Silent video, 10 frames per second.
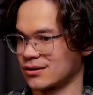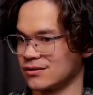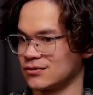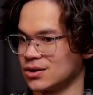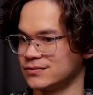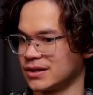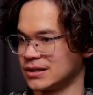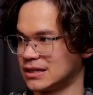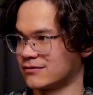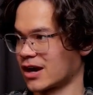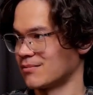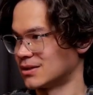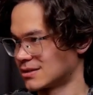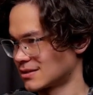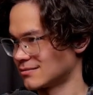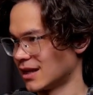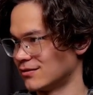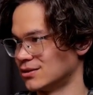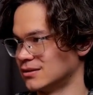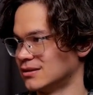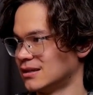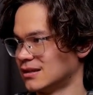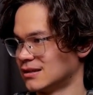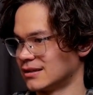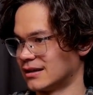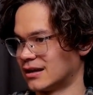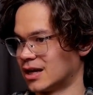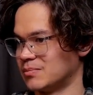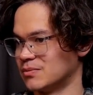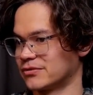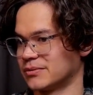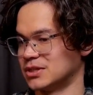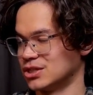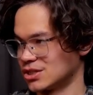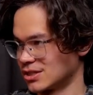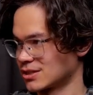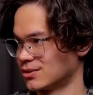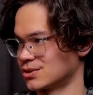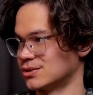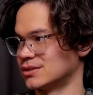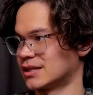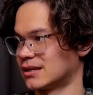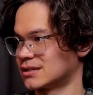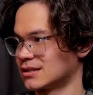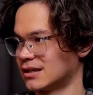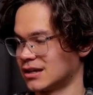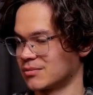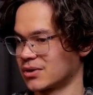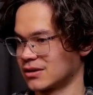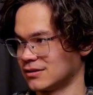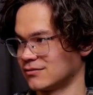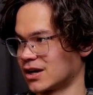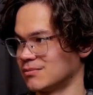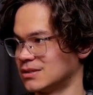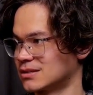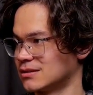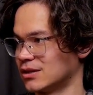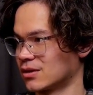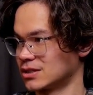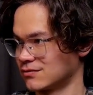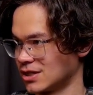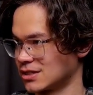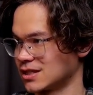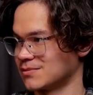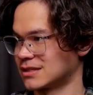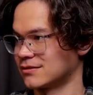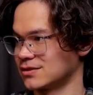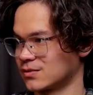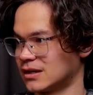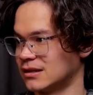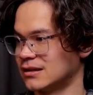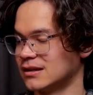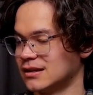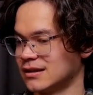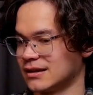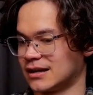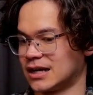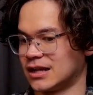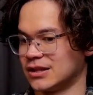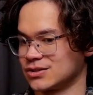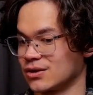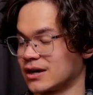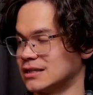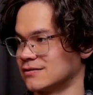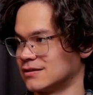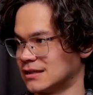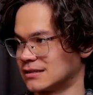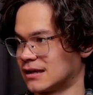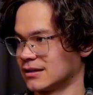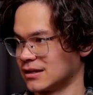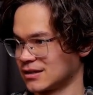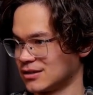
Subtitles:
that are involved on the environment level, people from indigenous cultures that are part of the environment, conservation type stuff as well. There's all kinds of things that